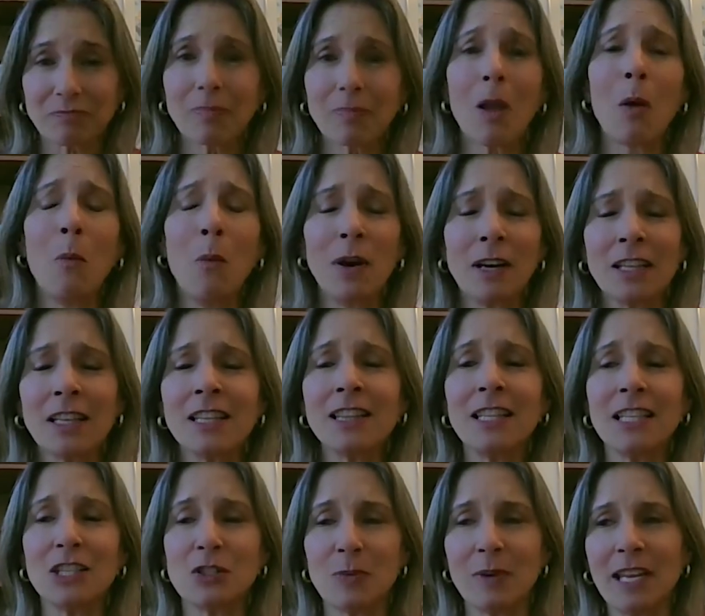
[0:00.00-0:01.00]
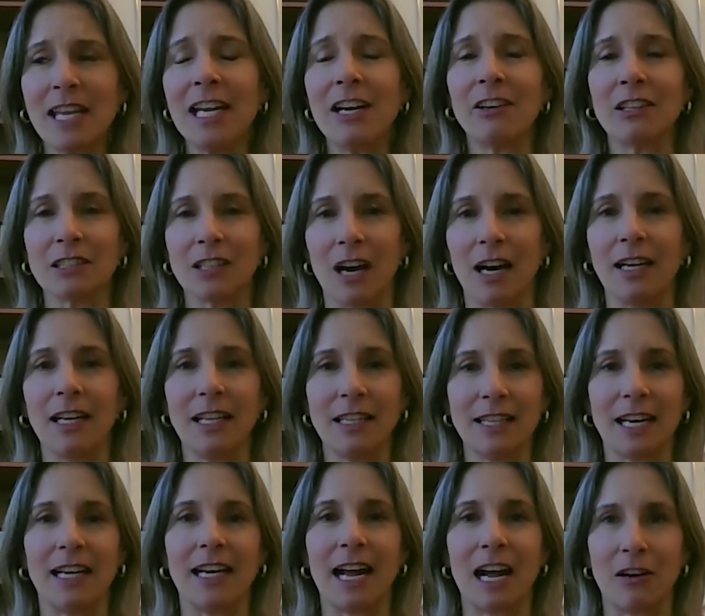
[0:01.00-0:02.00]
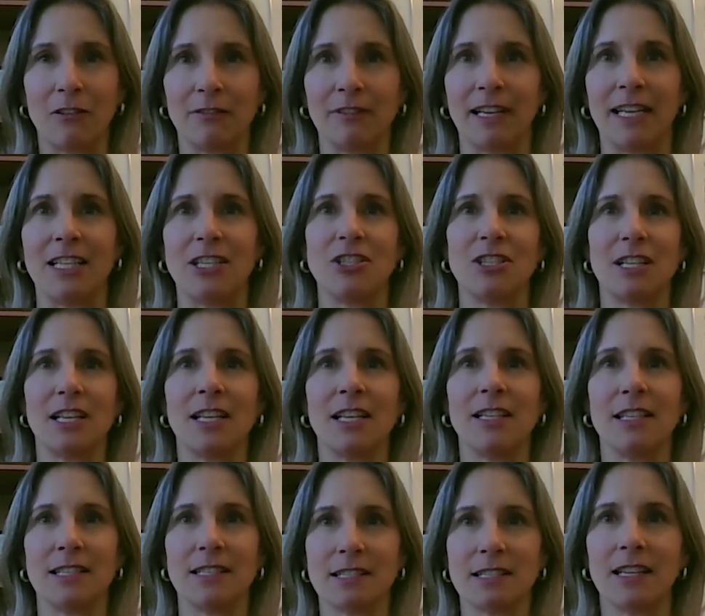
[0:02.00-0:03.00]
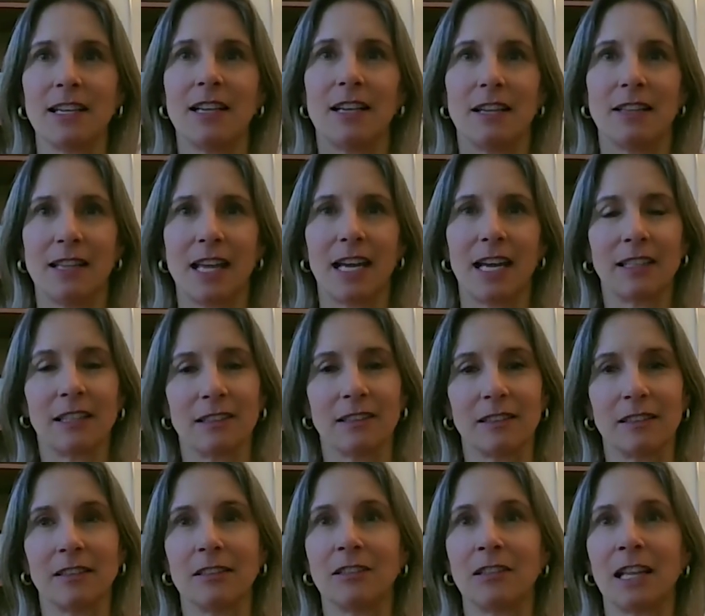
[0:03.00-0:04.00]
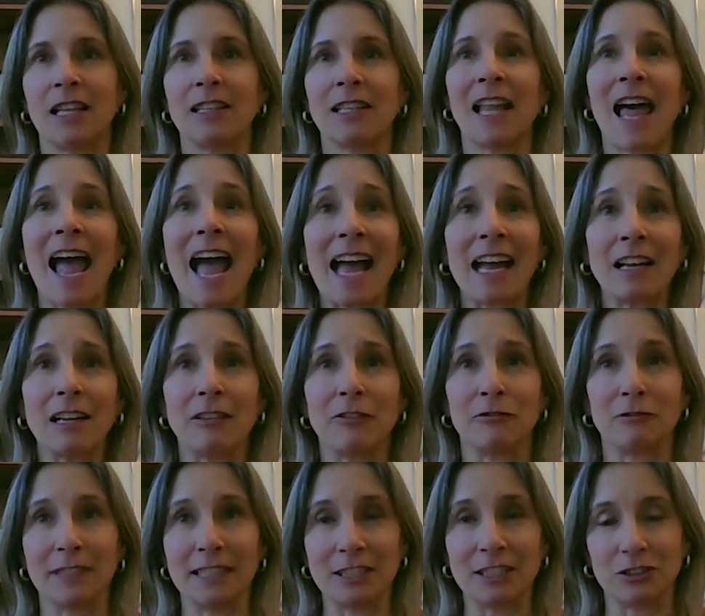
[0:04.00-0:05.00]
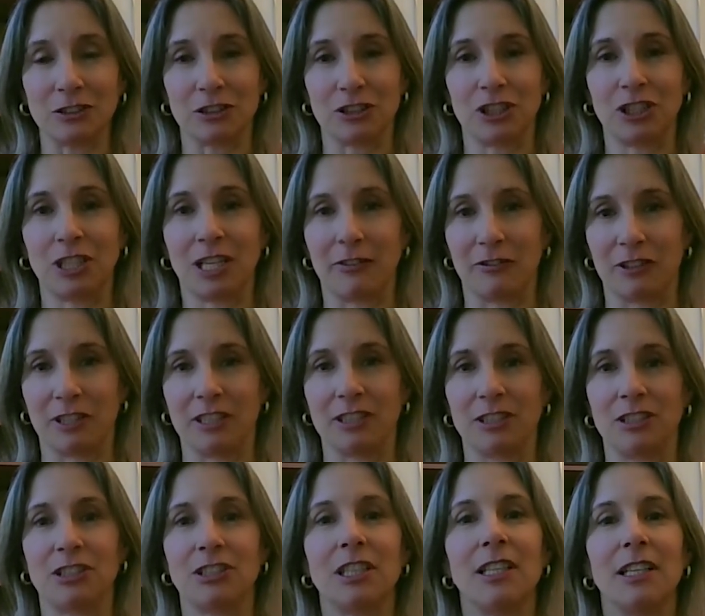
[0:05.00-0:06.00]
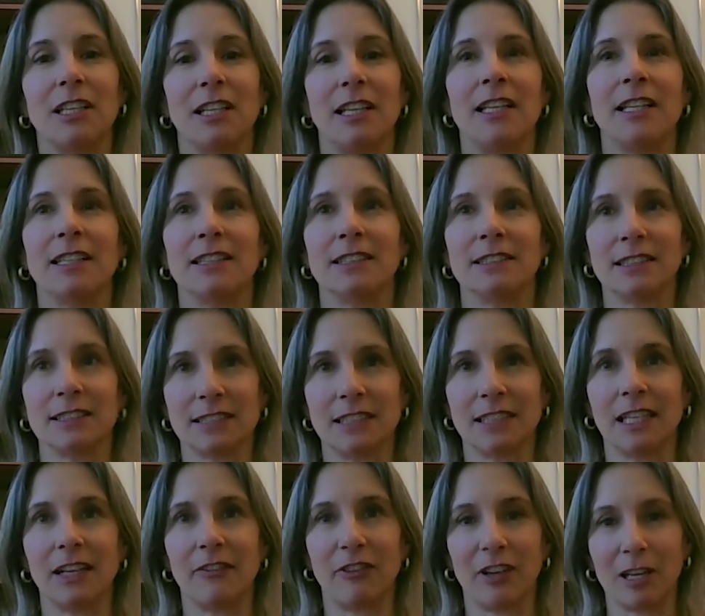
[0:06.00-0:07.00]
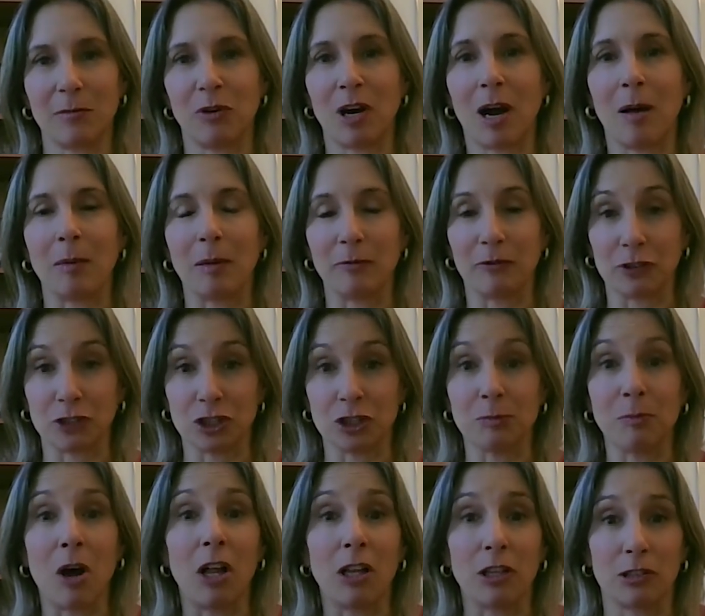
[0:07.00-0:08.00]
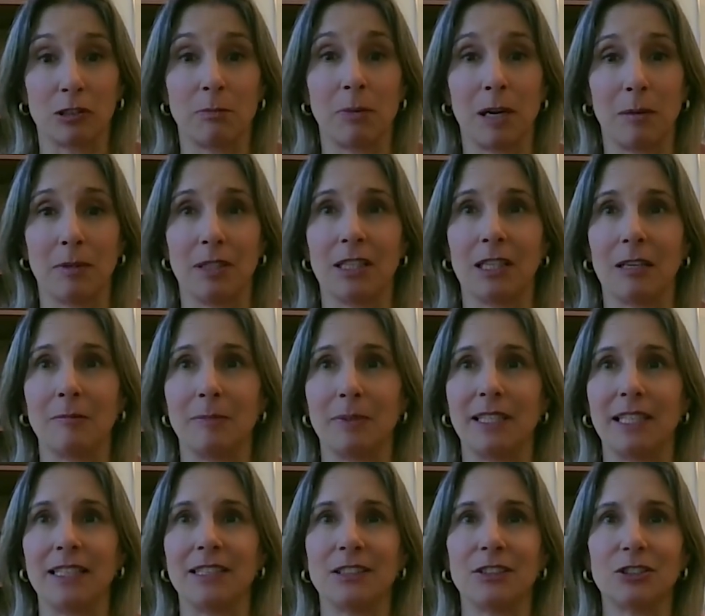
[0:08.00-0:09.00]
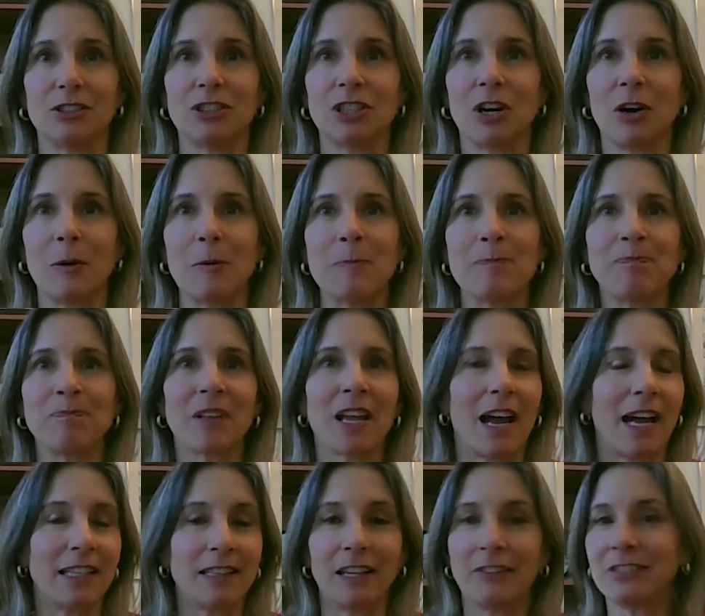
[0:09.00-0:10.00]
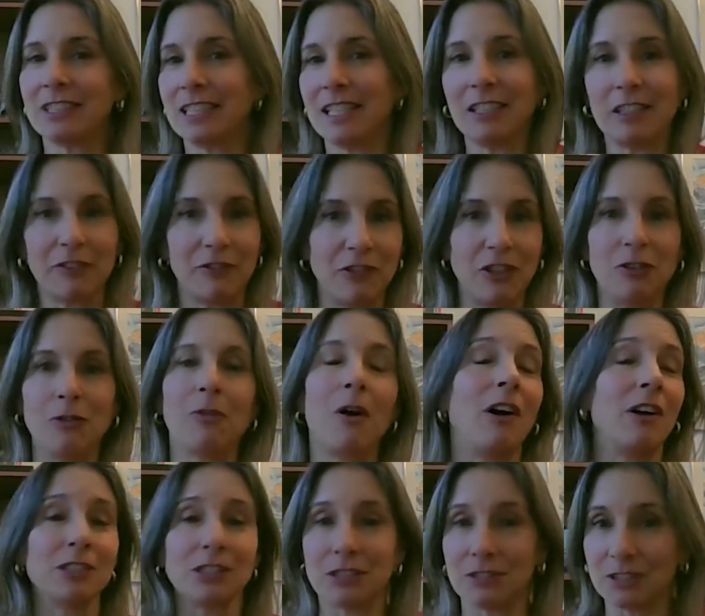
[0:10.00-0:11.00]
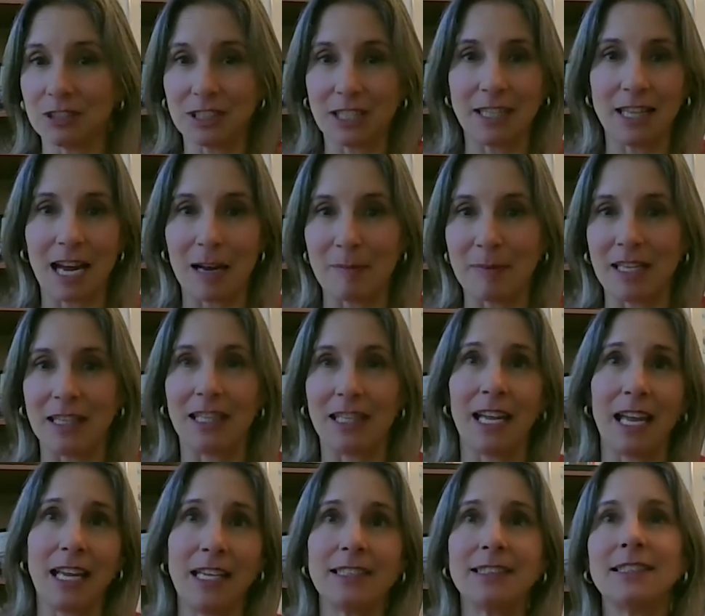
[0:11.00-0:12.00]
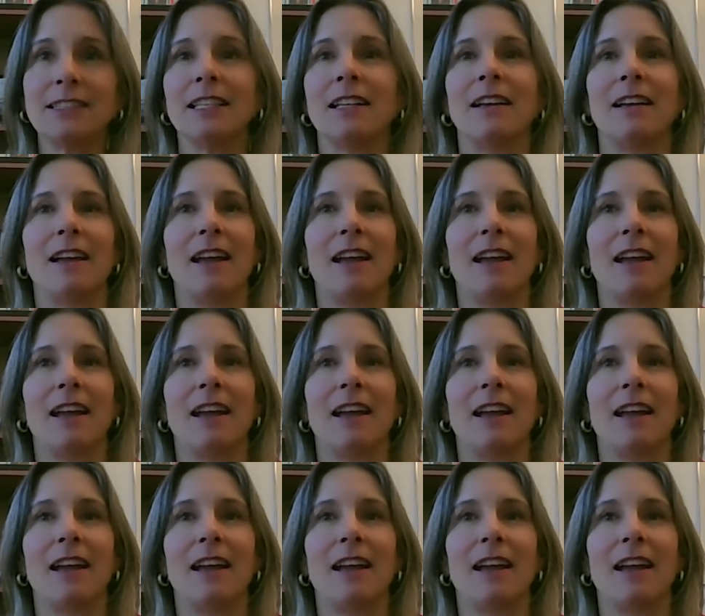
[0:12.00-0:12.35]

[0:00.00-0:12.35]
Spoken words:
one of the things we hear a lot in that outreach is that the lack of research coverage is a significant problem for smaller public companies. So I'd love to hear if you also see that being the case.